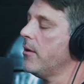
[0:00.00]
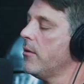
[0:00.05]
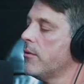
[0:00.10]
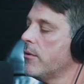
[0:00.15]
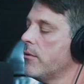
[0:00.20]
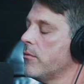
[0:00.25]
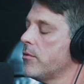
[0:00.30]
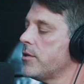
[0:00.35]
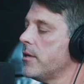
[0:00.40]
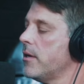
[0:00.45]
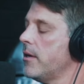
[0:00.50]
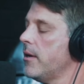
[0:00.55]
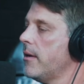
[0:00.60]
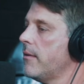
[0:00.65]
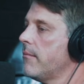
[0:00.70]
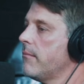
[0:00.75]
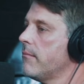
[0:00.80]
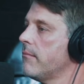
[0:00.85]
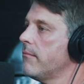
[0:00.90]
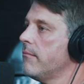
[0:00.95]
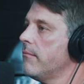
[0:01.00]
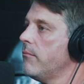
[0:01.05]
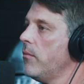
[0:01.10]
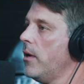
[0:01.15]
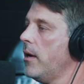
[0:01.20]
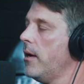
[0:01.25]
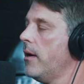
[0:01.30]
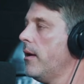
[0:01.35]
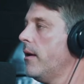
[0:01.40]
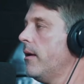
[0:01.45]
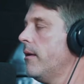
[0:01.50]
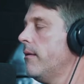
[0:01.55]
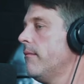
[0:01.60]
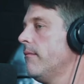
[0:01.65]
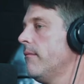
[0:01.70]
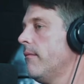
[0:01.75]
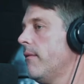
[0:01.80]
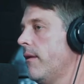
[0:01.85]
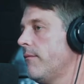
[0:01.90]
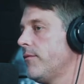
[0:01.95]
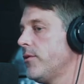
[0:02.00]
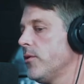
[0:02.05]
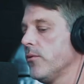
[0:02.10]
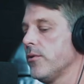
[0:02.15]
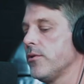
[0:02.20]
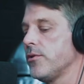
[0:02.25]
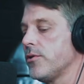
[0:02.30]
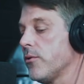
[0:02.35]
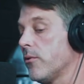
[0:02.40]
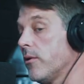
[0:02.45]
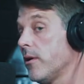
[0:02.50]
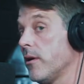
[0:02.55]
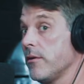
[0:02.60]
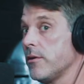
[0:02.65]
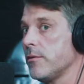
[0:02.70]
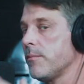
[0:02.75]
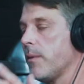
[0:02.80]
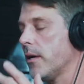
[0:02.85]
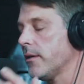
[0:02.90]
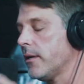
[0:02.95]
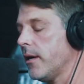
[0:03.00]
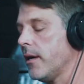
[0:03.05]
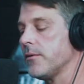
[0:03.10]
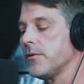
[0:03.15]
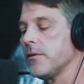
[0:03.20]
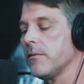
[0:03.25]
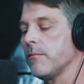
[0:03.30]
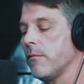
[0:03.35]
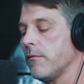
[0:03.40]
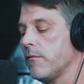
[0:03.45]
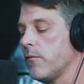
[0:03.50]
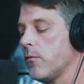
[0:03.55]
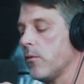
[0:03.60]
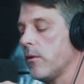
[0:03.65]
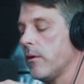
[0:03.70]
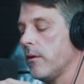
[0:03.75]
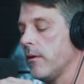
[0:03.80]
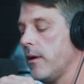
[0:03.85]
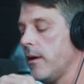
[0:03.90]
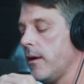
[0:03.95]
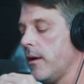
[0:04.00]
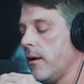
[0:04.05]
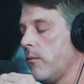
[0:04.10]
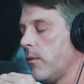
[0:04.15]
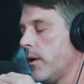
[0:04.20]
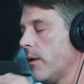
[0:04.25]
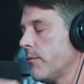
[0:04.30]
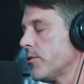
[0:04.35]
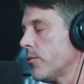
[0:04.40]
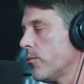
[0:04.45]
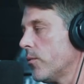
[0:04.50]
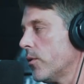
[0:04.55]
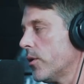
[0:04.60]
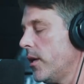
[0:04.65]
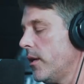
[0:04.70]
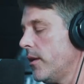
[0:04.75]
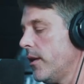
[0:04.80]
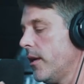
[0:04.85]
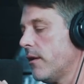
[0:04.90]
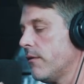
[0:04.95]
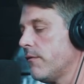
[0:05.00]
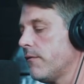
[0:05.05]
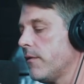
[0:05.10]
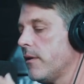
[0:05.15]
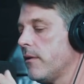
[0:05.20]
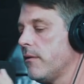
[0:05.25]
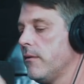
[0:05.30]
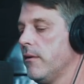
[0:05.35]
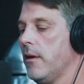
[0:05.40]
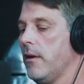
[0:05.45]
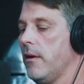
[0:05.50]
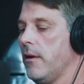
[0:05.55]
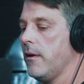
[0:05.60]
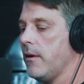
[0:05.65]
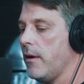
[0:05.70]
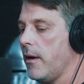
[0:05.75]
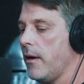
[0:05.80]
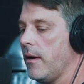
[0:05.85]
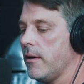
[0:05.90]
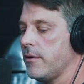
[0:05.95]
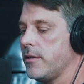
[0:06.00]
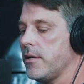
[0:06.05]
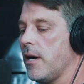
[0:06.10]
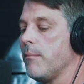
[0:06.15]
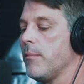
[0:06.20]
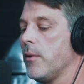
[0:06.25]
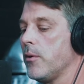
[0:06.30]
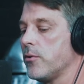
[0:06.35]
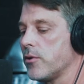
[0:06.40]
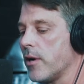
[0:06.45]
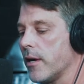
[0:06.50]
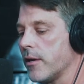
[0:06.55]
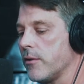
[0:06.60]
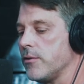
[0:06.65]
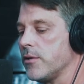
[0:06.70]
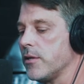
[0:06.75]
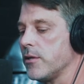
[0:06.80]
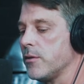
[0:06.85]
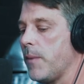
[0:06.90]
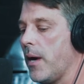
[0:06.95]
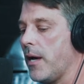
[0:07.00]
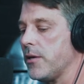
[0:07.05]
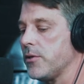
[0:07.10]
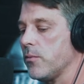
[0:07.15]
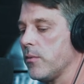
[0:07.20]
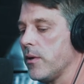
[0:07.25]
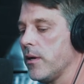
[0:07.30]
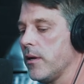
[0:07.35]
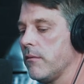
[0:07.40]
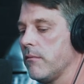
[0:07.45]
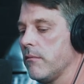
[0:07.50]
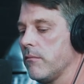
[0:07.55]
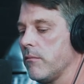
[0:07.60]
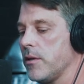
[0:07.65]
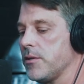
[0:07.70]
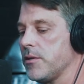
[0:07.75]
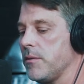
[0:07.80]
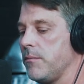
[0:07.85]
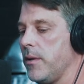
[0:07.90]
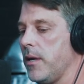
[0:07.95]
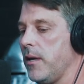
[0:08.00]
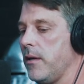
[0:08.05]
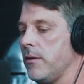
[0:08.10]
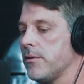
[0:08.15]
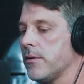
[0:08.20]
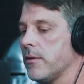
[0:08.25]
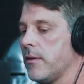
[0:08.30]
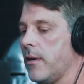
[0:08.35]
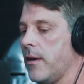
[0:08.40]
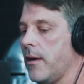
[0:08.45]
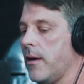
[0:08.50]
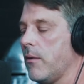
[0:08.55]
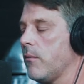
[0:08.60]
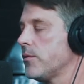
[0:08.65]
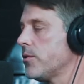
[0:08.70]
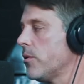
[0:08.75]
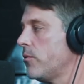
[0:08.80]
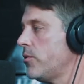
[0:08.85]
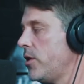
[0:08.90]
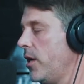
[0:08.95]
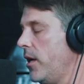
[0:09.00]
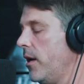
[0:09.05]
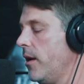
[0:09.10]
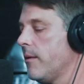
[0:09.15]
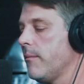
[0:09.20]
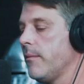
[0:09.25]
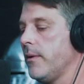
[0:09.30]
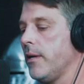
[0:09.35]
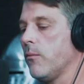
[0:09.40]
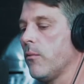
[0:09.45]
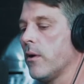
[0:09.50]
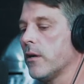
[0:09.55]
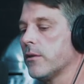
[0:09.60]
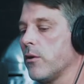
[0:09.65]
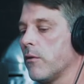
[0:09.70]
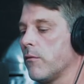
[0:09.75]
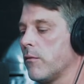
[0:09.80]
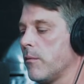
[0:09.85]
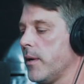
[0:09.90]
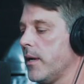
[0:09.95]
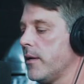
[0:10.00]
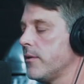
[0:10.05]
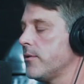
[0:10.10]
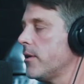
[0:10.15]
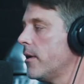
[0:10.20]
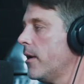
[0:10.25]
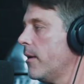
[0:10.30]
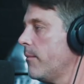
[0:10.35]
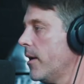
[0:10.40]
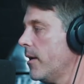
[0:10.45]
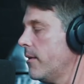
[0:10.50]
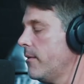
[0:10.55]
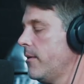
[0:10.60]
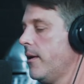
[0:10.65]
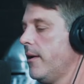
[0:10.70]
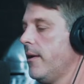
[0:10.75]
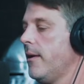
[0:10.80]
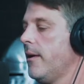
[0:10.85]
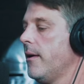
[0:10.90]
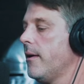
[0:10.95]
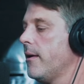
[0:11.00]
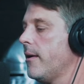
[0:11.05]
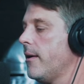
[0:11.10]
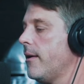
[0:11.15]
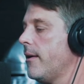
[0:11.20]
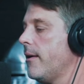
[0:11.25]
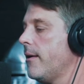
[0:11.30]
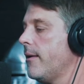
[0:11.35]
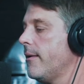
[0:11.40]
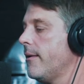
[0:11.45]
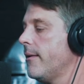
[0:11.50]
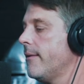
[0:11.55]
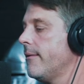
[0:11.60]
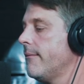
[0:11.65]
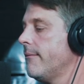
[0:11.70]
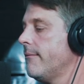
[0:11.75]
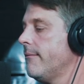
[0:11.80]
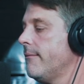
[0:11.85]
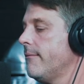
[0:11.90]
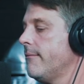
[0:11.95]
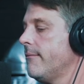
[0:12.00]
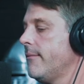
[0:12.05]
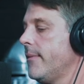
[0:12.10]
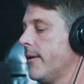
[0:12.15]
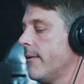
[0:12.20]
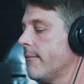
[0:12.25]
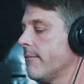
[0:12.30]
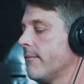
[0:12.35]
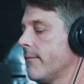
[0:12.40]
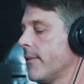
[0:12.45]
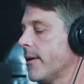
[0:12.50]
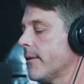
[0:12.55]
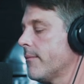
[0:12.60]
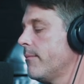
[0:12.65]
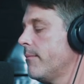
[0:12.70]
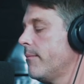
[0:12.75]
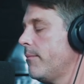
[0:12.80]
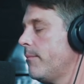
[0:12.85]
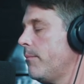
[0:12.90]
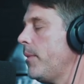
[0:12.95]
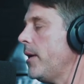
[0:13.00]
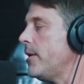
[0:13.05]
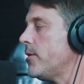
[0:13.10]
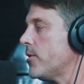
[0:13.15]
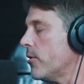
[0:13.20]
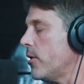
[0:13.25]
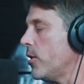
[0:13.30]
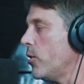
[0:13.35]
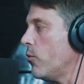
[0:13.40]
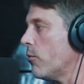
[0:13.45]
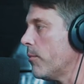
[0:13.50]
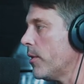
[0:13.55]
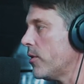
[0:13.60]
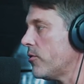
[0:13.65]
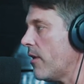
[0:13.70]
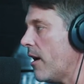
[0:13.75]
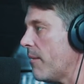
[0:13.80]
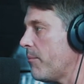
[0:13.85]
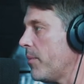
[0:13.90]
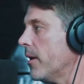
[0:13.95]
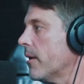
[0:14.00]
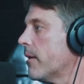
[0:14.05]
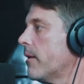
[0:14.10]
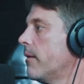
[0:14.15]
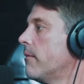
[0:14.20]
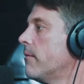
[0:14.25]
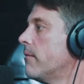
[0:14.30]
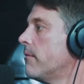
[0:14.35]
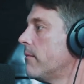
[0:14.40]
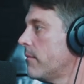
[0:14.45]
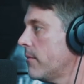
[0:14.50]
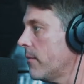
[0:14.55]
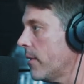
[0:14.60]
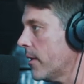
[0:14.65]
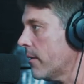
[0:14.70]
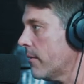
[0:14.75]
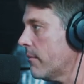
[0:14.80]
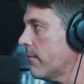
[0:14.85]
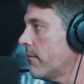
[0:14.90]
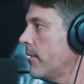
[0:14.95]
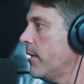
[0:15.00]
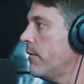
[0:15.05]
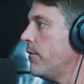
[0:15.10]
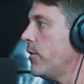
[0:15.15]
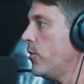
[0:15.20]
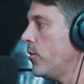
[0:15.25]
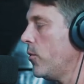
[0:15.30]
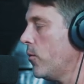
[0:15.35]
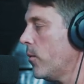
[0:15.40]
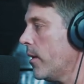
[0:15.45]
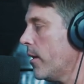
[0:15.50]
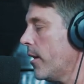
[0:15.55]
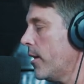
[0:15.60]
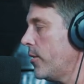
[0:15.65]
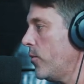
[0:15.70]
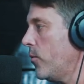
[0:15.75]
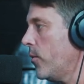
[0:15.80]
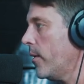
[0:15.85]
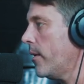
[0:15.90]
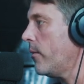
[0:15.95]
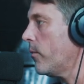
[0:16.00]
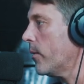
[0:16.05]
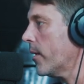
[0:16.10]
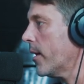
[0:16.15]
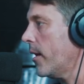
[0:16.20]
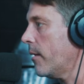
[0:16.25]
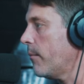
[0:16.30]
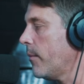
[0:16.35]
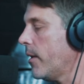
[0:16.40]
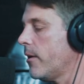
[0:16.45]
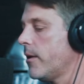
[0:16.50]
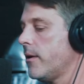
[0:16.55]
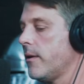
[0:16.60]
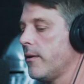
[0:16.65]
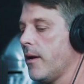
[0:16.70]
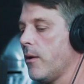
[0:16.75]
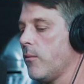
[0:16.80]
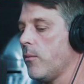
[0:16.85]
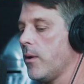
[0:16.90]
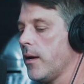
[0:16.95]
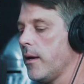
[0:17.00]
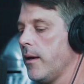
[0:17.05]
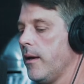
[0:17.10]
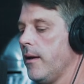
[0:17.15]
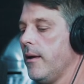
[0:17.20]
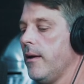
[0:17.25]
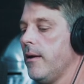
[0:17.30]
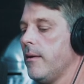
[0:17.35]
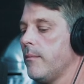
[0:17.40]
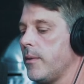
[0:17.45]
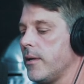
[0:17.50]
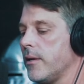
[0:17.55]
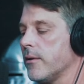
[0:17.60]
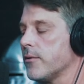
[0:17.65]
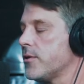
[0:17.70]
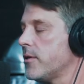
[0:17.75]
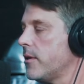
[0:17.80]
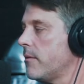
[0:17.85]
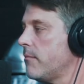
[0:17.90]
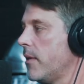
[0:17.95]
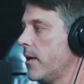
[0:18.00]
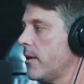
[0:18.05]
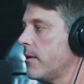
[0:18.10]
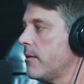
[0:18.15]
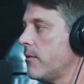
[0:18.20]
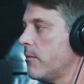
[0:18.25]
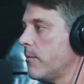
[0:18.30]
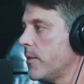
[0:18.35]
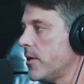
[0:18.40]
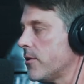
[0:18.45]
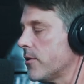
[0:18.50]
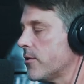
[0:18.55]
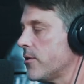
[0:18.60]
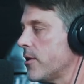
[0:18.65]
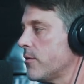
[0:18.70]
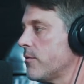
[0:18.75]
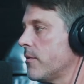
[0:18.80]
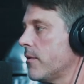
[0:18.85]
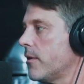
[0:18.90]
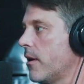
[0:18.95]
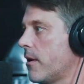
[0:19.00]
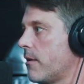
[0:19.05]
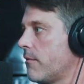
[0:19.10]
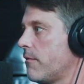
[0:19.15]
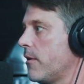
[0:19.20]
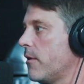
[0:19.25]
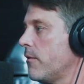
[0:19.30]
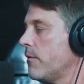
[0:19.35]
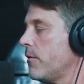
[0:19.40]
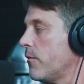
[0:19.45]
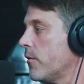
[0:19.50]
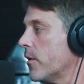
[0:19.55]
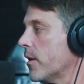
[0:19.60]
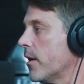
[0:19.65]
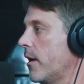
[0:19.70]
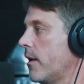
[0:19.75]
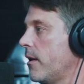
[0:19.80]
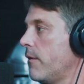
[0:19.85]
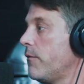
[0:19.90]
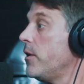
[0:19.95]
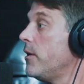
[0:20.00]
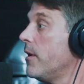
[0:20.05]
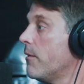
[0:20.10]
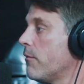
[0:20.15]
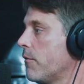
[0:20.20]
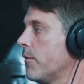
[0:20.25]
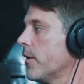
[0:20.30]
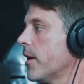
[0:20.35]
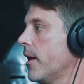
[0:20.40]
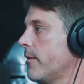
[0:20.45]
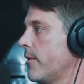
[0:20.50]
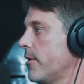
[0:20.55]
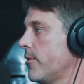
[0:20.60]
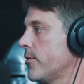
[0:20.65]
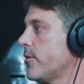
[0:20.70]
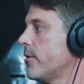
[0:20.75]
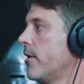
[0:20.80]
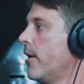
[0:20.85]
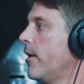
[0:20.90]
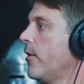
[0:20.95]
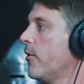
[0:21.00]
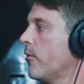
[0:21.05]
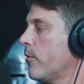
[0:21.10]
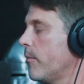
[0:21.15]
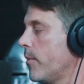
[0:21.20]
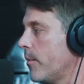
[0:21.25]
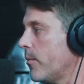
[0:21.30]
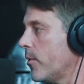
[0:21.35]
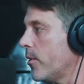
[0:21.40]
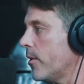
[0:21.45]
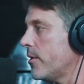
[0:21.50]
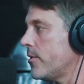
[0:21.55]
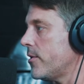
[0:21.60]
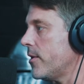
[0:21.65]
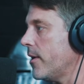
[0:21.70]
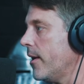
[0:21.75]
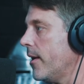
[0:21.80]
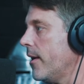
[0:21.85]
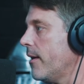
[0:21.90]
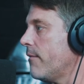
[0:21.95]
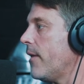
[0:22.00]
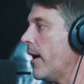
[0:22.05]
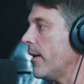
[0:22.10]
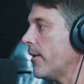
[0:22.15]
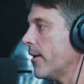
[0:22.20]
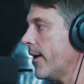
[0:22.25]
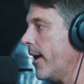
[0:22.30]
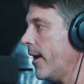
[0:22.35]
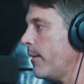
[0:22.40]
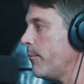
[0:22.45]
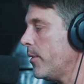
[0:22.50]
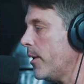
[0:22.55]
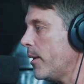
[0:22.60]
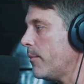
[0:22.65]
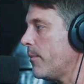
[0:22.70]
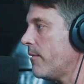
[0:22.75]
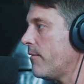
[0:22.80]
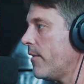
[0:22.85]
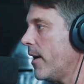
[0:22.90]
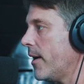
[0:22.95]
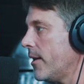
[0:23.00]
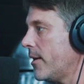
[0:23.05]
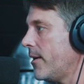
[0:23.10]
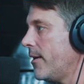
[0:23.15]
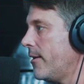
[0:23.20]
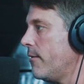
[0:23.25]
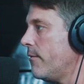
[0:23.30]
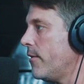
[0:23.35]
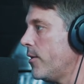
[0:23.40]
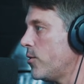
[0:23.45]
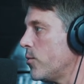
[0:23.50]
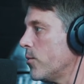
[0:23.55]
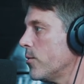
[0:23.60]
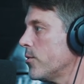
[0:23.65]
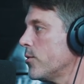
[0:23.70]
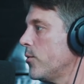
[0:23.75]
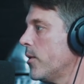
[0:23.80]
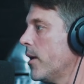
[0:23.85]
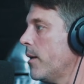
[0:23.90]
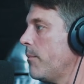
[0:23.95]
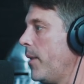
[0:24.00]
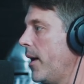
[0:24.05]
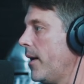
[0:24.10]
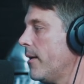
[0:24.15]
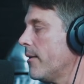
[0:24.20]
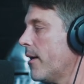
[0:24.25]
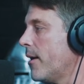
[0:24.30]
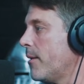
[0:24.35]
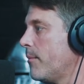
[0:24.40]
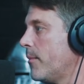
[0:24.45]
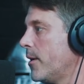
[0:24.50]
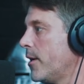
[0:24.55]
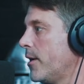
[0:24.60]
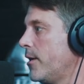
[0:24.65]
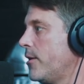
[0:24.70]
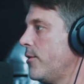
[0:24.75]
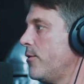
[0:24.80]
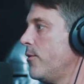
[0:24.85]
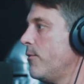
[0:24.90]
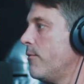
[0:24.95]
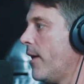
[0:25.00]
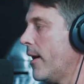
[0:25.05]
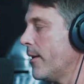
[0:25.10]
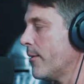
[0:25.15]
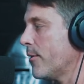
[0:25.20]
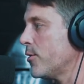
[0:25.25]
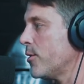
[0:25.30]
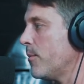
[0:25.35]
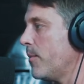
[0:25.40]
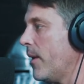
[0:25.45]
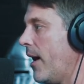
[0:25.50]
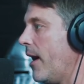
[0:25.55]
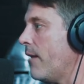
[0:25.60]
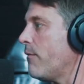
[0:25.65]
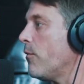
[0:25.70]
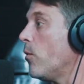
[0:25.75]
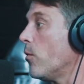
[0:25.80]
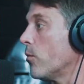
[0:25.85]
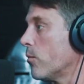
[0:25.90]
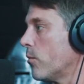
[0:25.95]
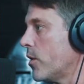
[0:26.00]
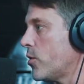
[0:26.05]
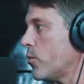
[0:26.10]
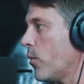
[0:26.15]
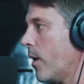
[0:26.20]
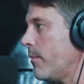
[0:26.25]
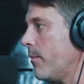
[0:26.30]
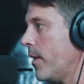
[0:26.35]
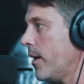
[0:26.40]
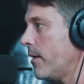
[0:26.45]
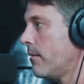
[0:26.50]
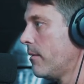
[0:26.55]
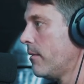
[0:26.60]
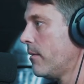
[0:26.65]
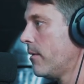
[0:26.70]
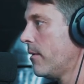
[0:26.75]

owners um, won't happen. Uh, I've told this story on this podcast before. Uh, when I was a rookie in the NFL, uh, Tom Modrak, who since passed away, rest in peace, uh, was our GM, and he walked over to me and said, "Hey, man, uh, you know, like basically you were my draft pick. Like if you do well, I do well. We're kind of married in that way." But he also said, "Man, you'll be successful in the NFL if you forget if you never forget this." Remember, it's a, a violent game played by violent individuals who get paid a lot of money to do violence on behalf of old rich white men.